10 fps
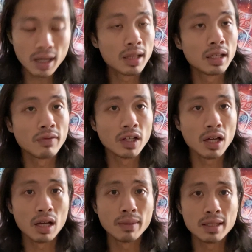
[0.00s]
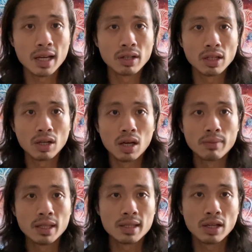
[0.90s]
uh, leave a comment down in the
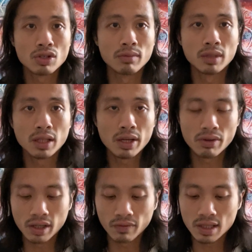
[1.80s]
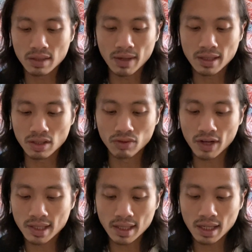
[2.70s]
comment section below if this message
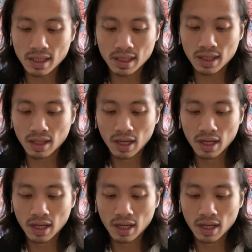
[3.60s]
resonates.